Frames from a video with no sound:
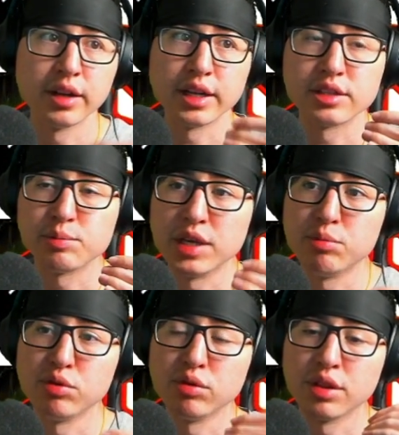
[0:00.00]
against
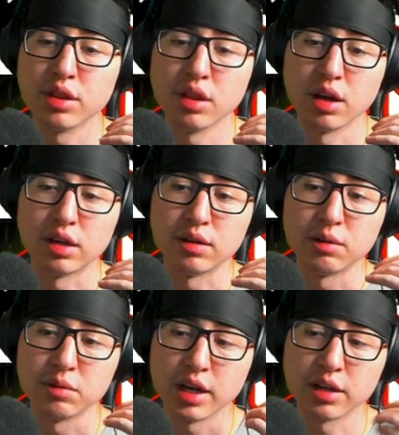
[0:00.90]

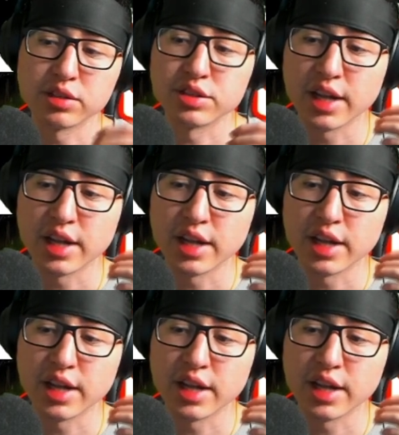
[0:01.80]
characters